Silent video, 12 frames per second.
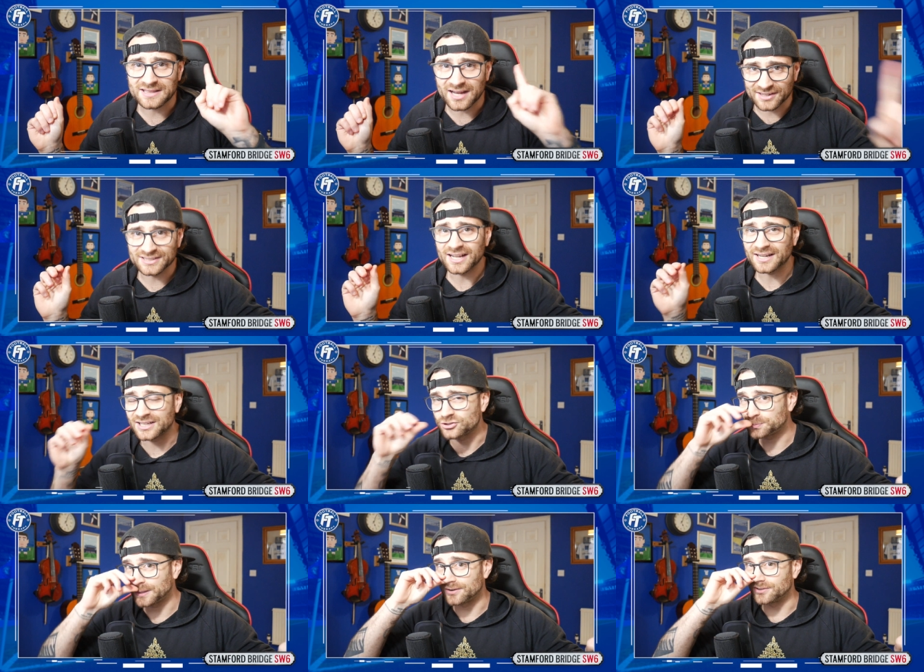the
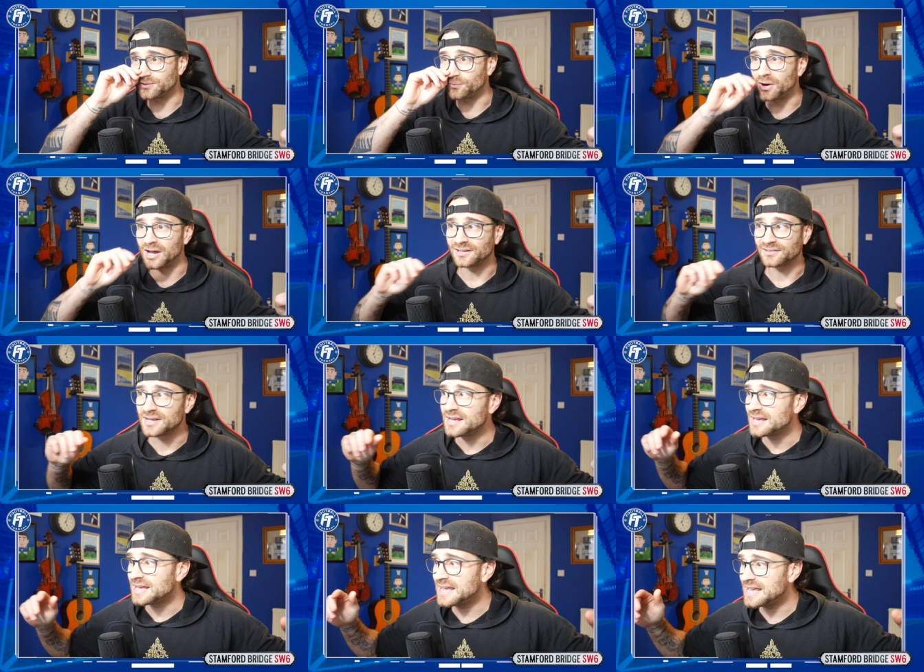unluckiest player in the world,
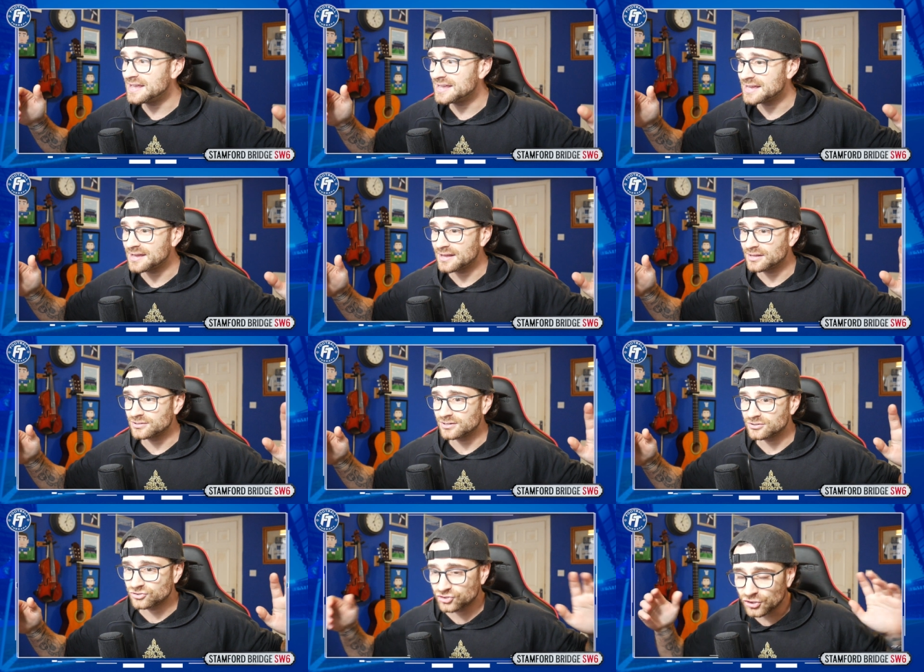he
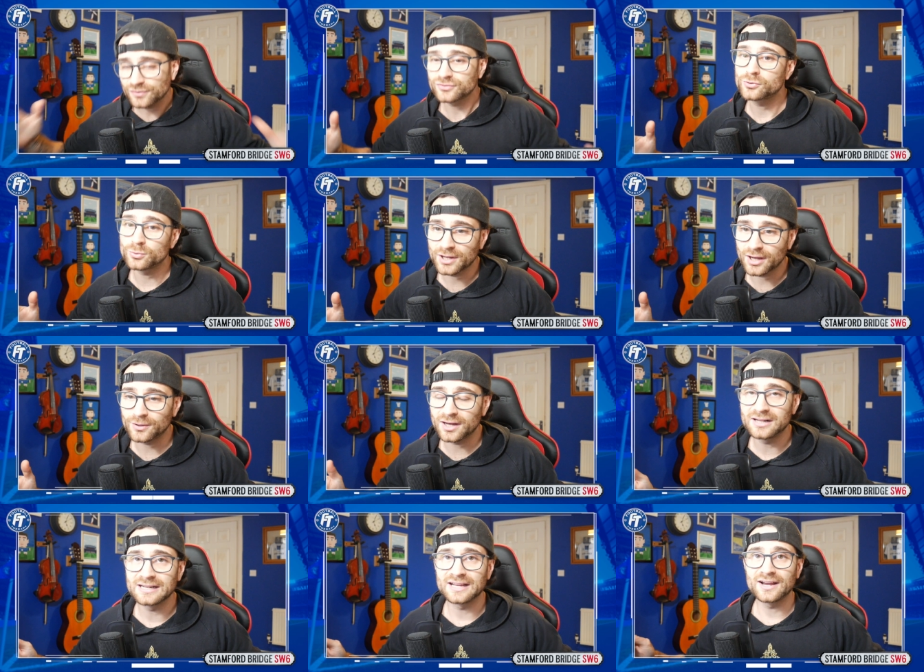should have scored a goal
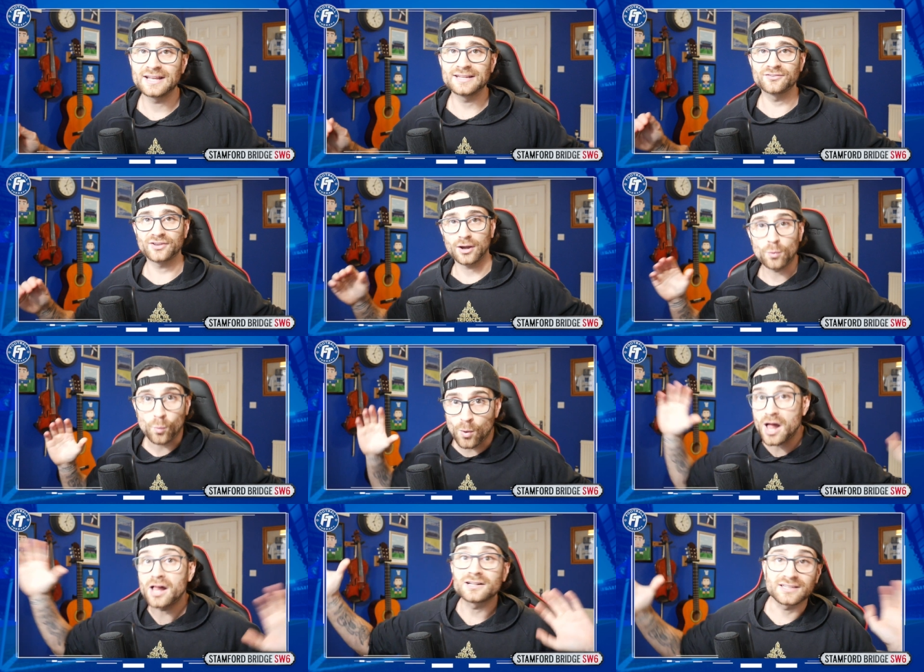earlier, and there was like a
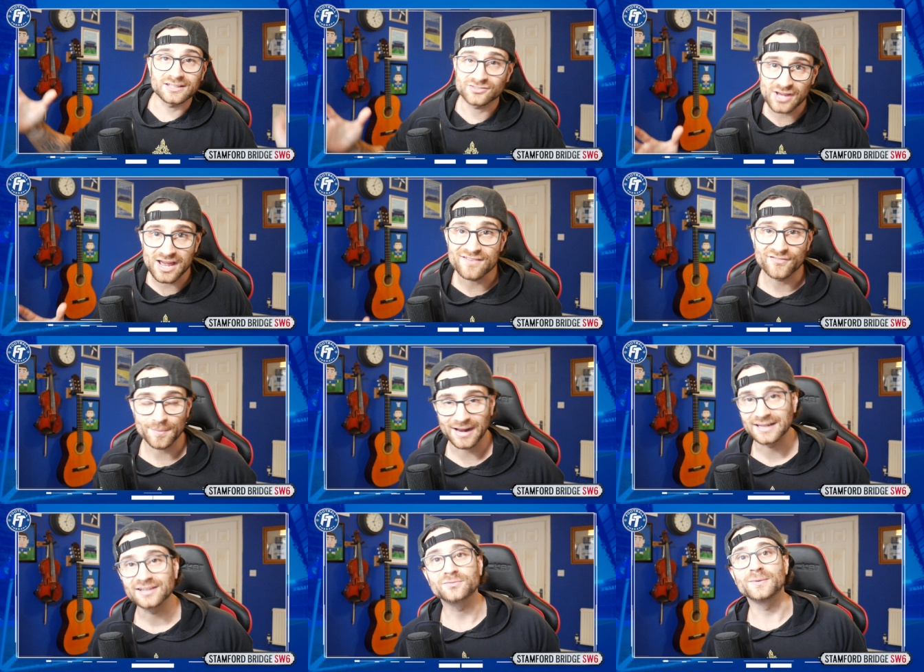worldy save from
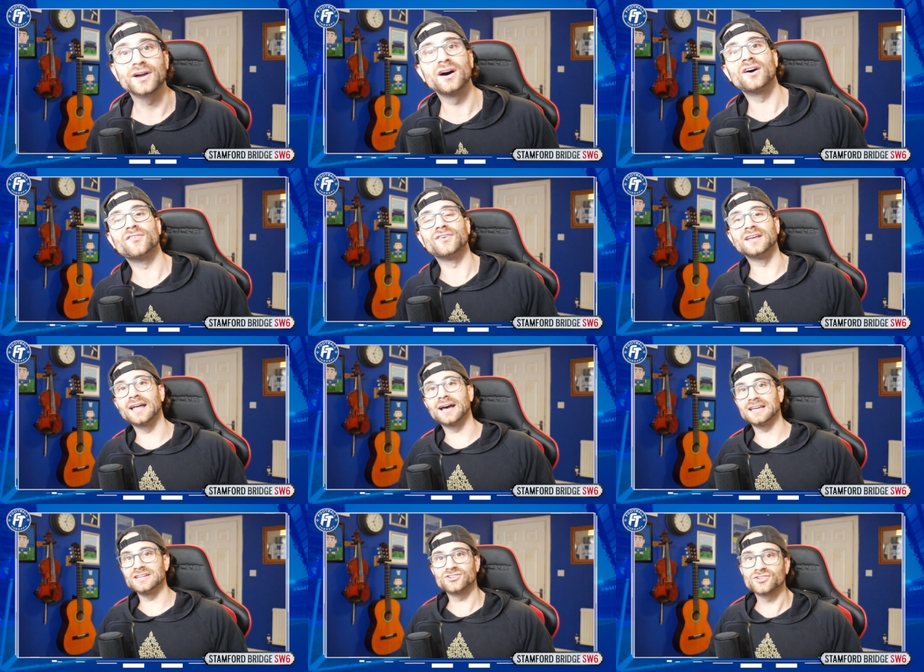Alex McCarthy that
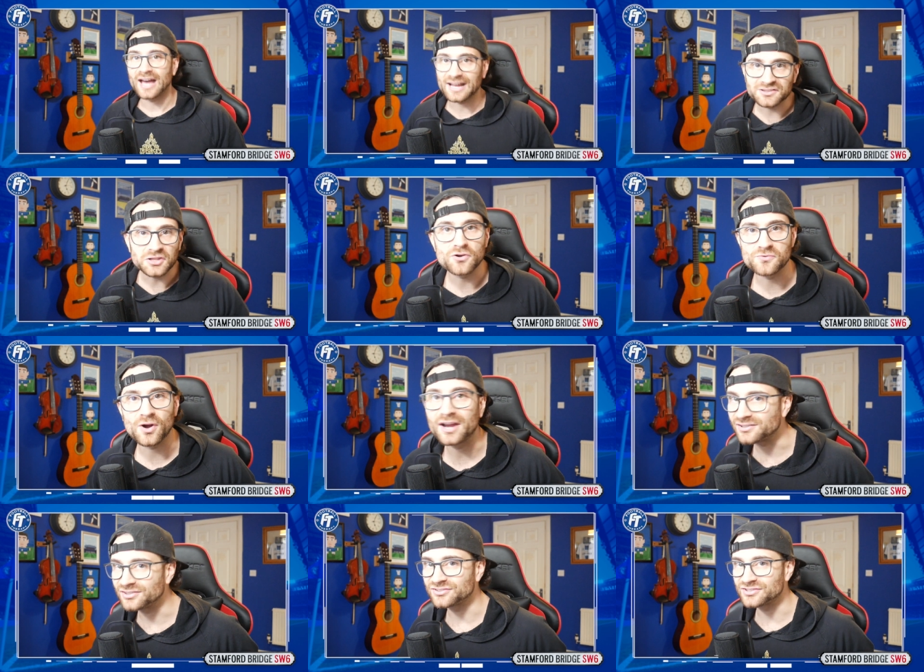he just had no
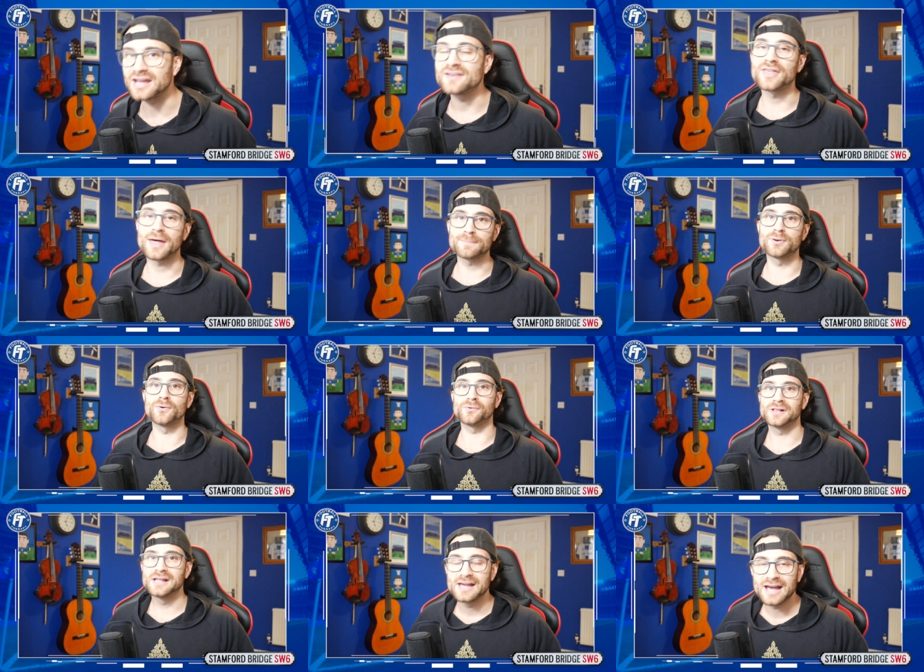right to save that
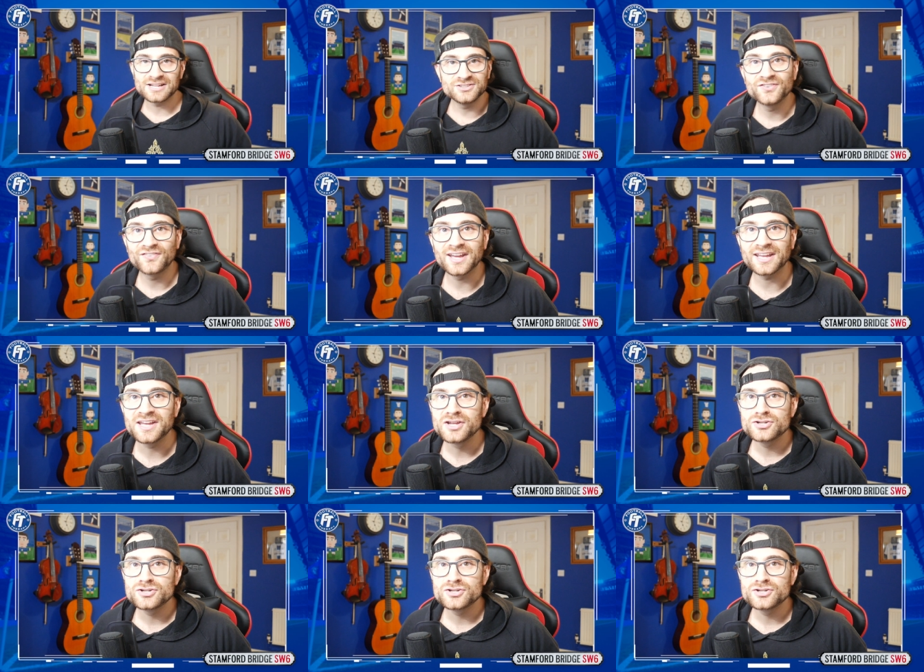ball. And you think,